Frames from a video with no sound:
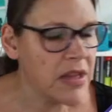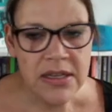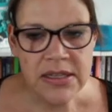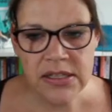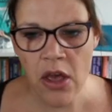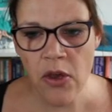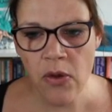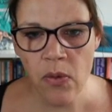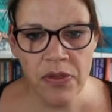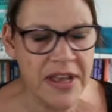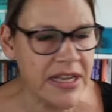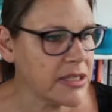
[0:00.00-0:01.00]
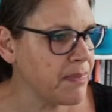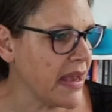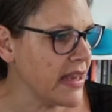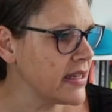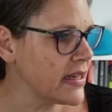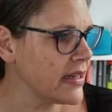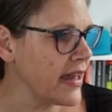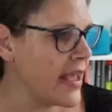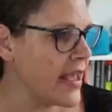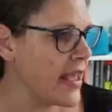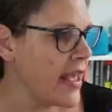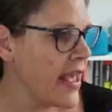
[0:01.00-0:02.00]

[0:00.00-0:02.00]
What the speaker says: So this basically